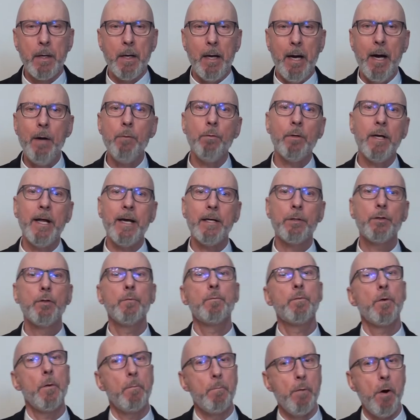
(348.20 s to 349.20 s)
I would like
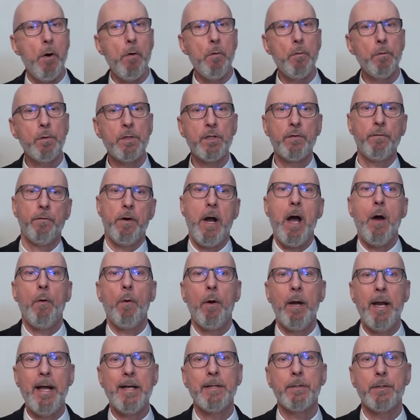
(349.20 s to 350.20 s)
to propose for
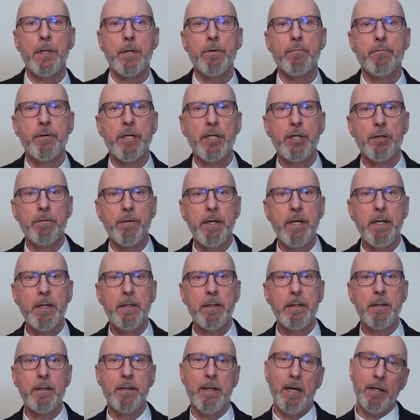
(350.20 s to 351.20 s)
our Lenten
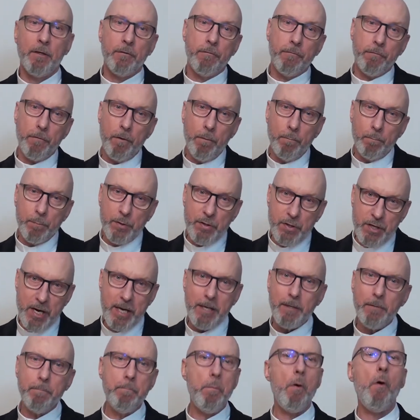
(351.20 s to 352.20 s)
retreat that from
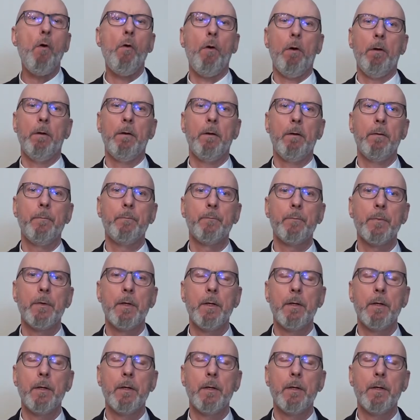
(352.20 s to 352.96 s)
Saint Paul,